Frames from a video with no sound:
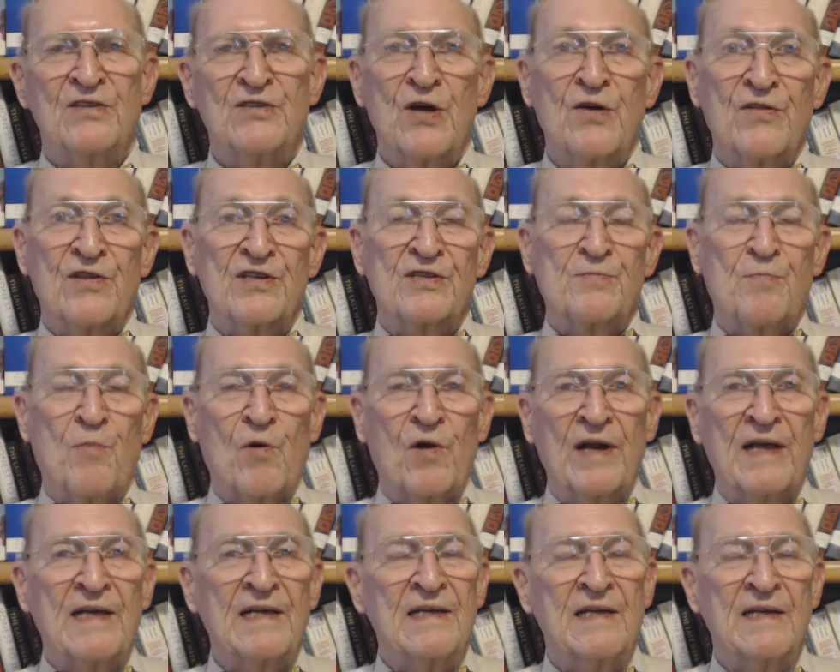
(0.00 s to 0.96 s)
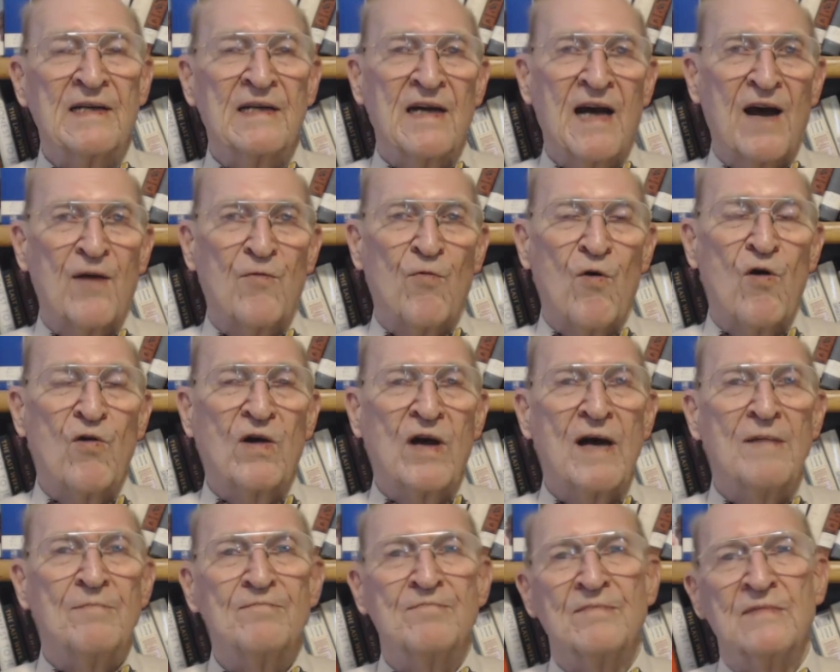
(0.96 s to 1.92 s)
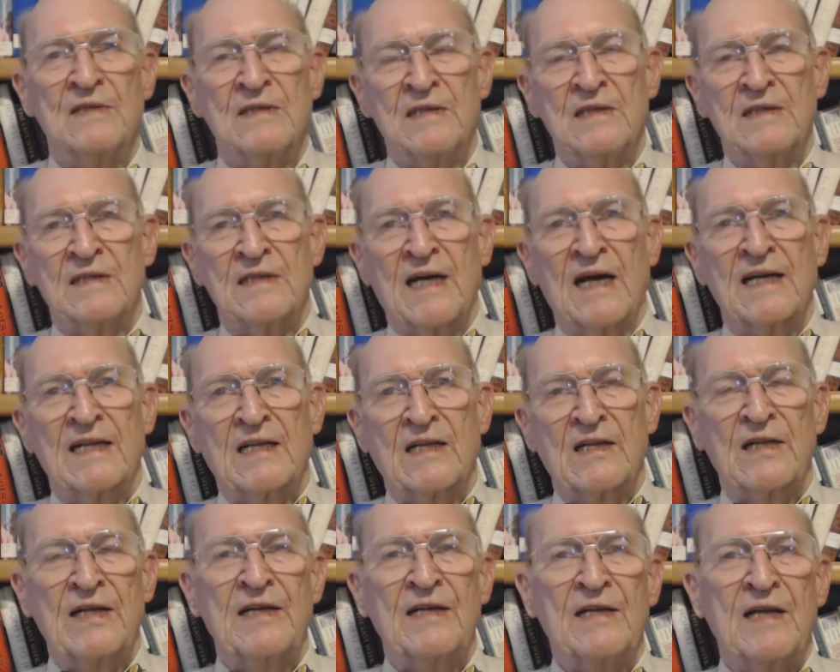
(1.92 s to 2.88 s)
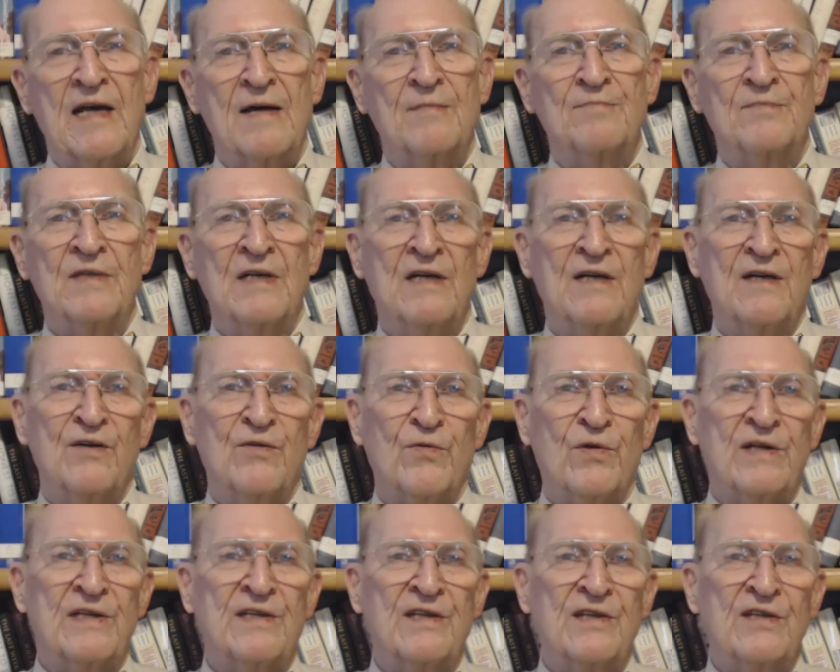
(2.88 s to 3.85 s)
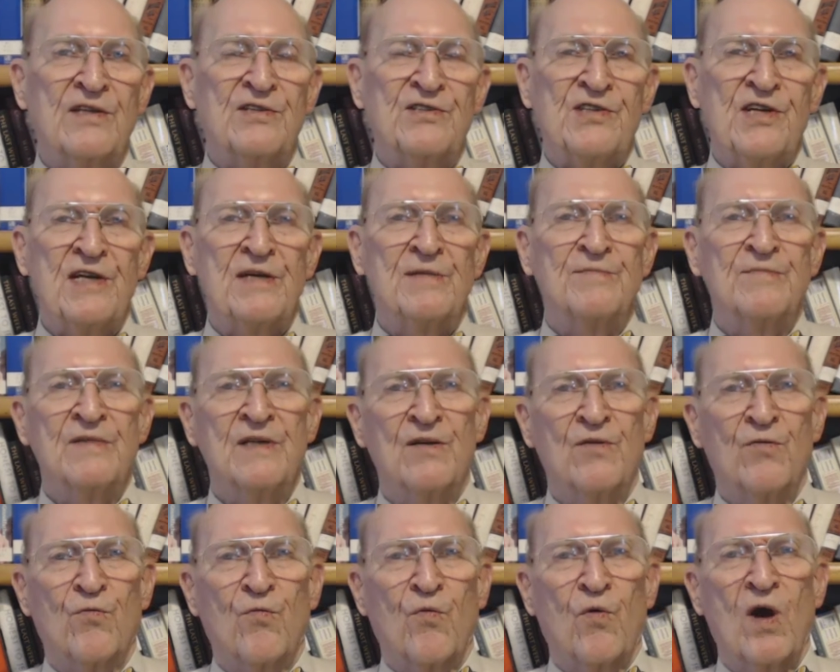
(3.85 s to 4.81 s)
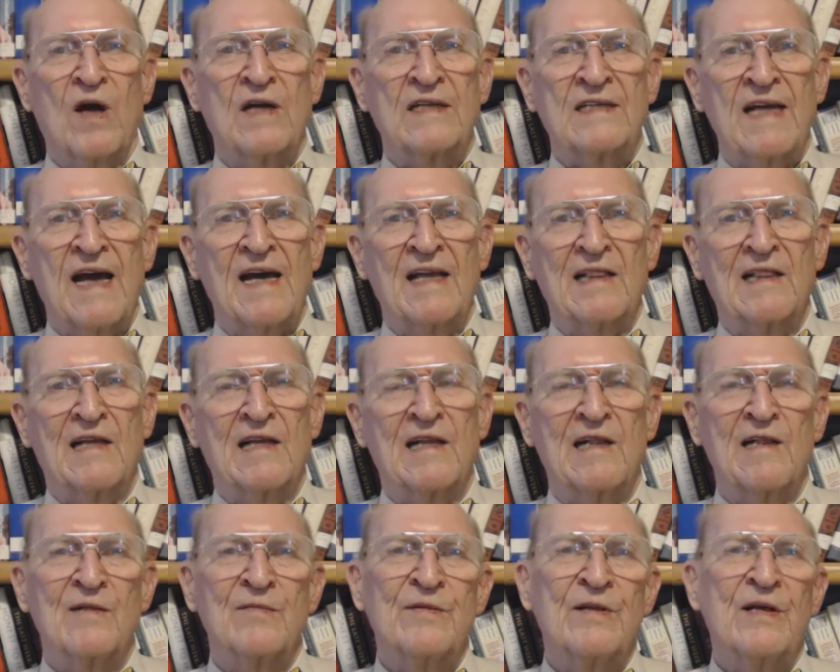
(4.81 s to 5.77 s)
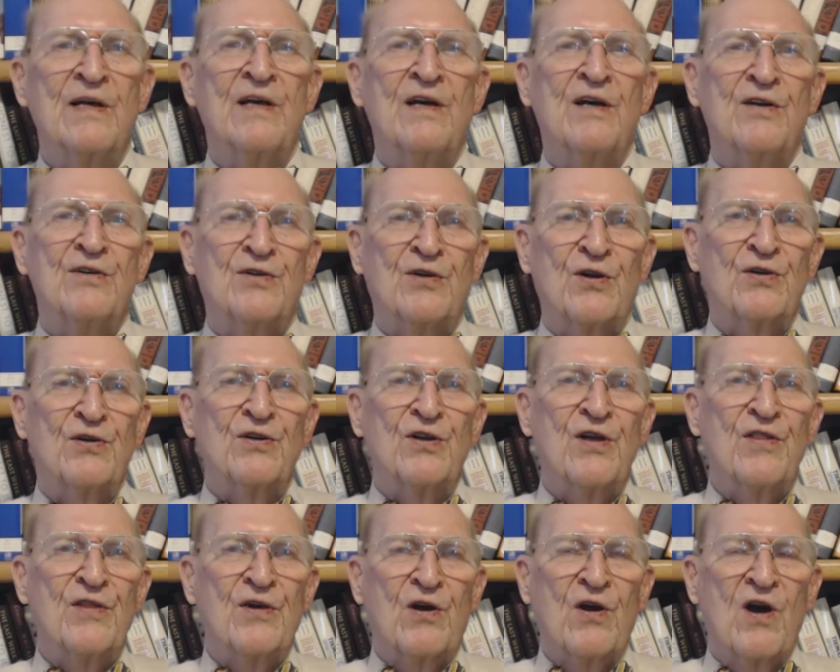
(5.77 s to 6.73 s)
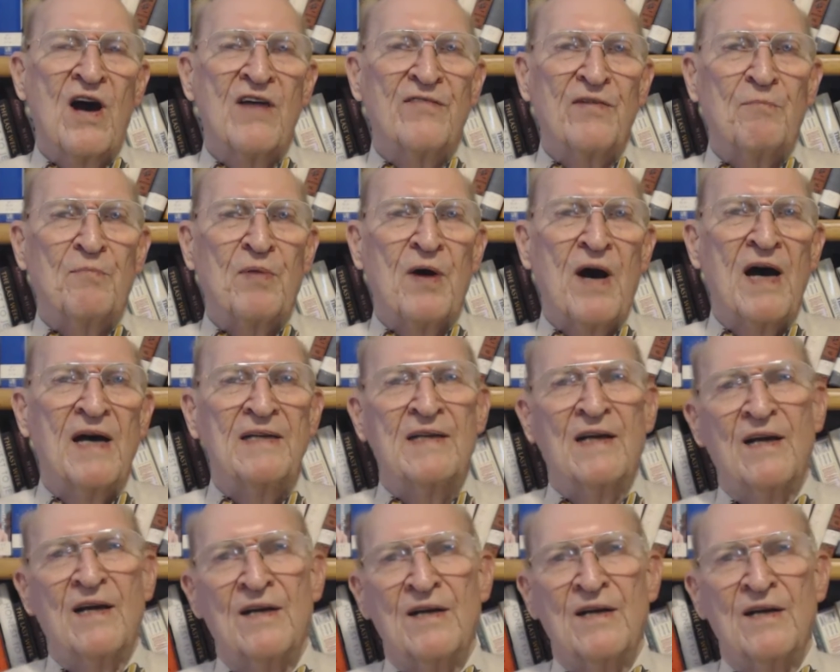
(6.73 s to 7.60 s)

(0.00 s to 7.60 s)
so this morning, I woke up, got cleaned up, went to the gym, worked out a little, turned on the coffee pot,